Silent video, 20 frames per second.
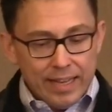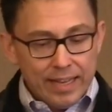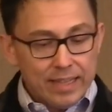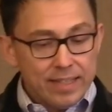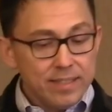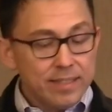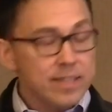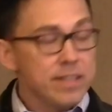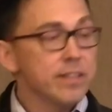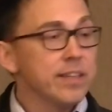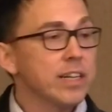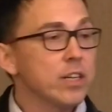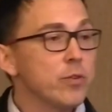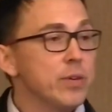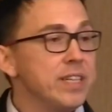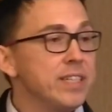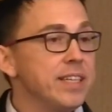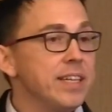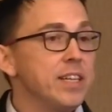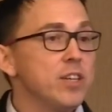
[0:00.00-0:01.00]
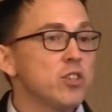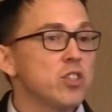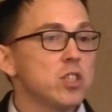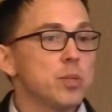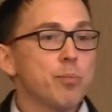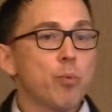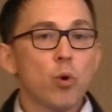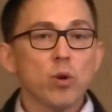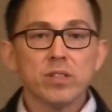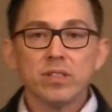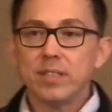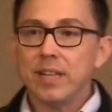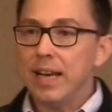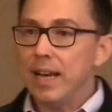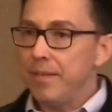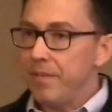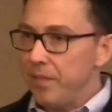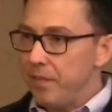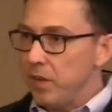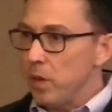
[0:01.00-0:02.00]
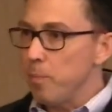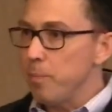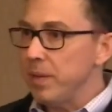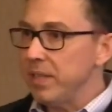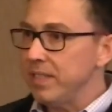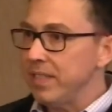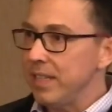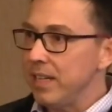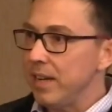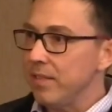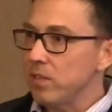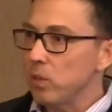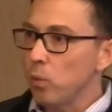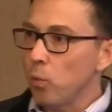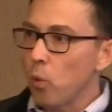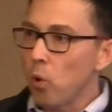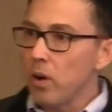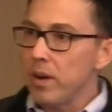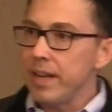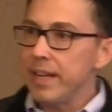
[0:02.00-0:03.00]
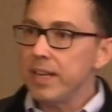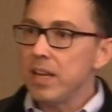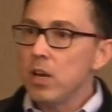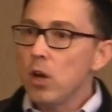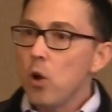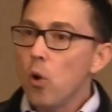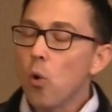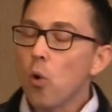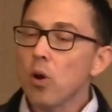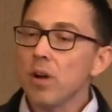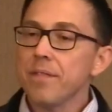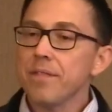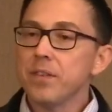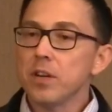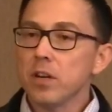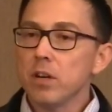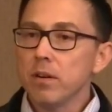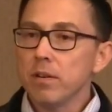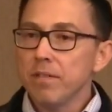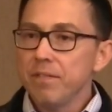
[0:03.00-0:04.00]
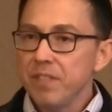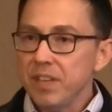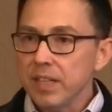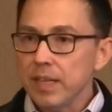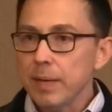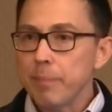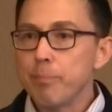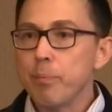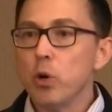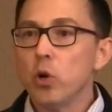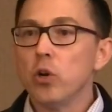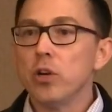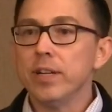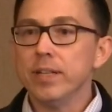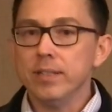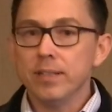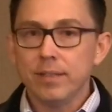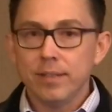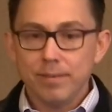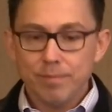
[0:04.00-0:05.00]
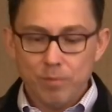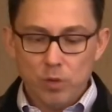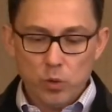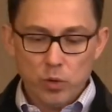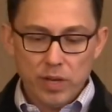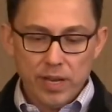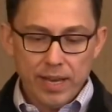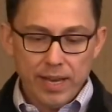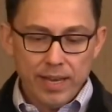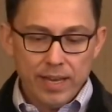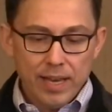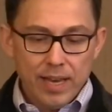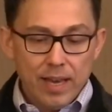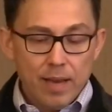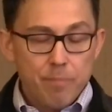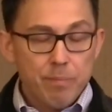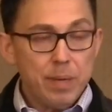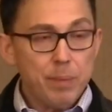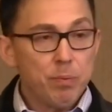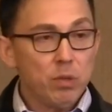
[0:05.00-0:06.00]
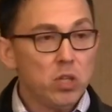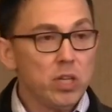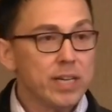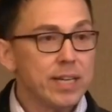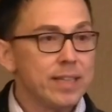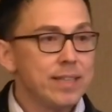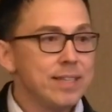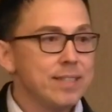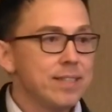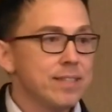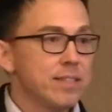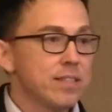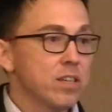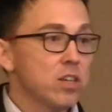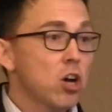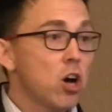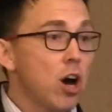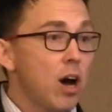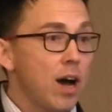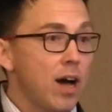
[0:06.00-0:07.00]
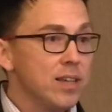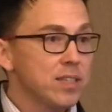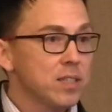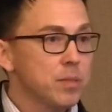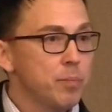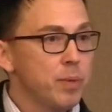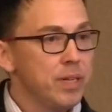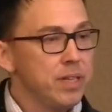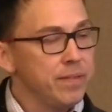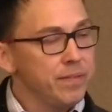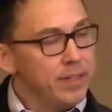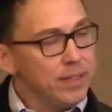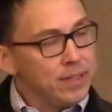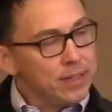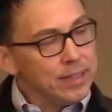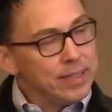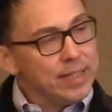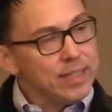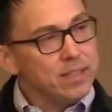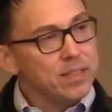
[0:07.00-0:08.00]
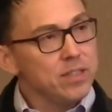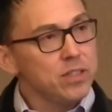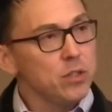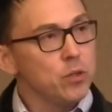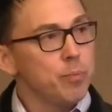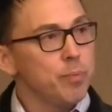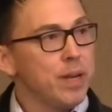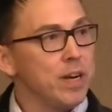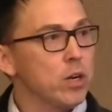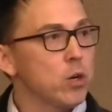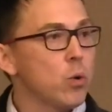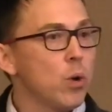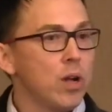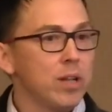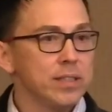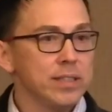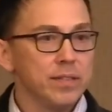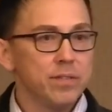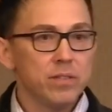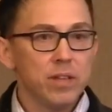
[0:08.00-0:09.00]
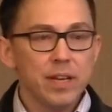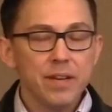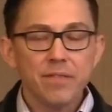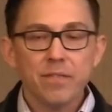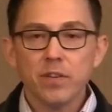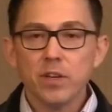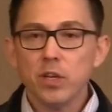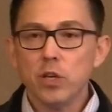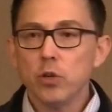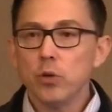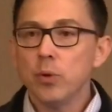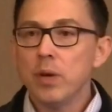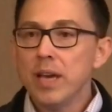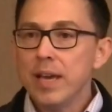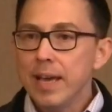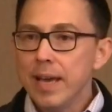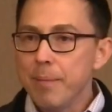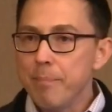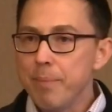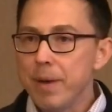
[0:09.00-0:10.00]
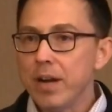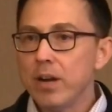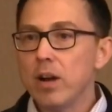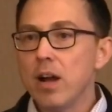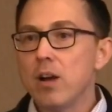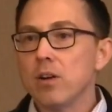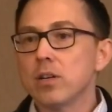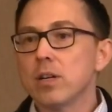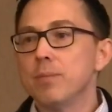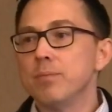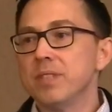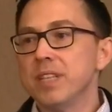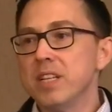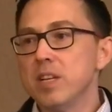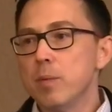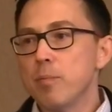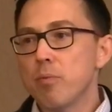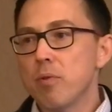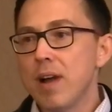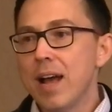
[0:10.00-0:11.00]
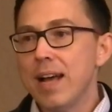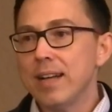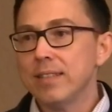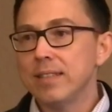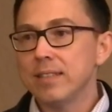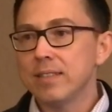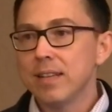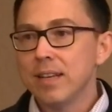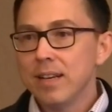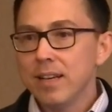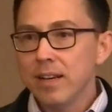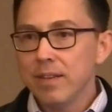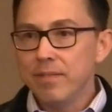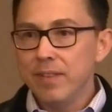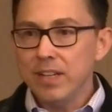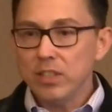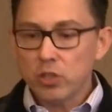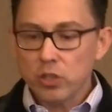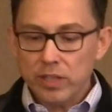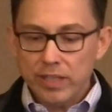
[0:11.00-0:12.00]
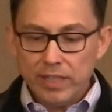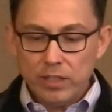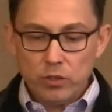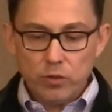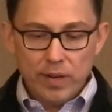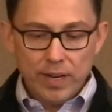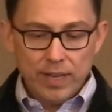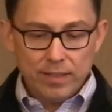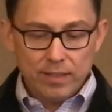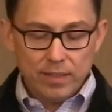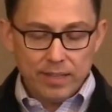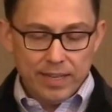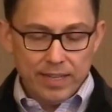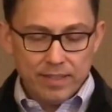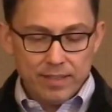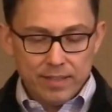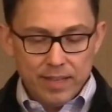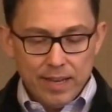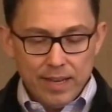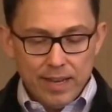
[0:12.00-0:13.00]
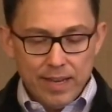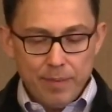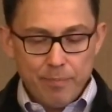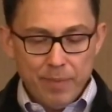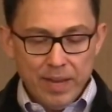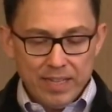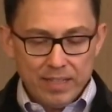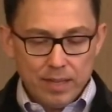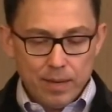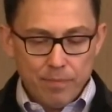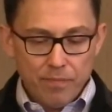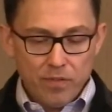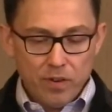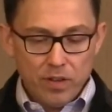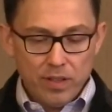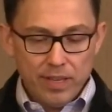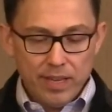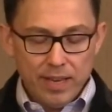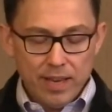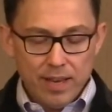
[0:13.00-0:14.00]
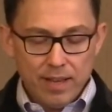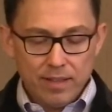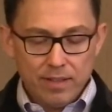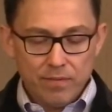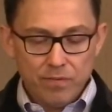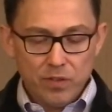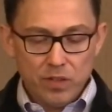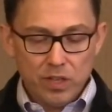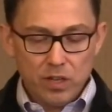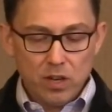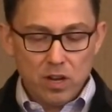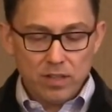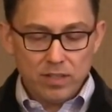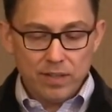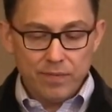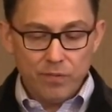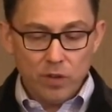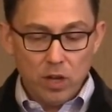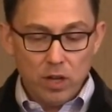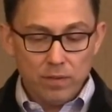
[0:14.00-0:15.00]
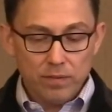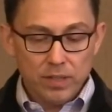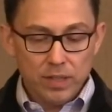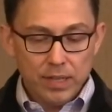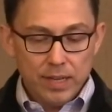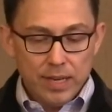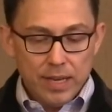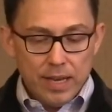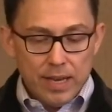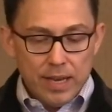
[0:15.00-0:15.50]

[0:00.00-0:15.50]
And consider increasing your support staff if you're busy enough to warrant it or if you're feeling burdened okay? People look at this as a cost, but if it leads to better quality of life for you and better outcomes in your practice, eventually it translates and makes up for the, uh, for the cost involved.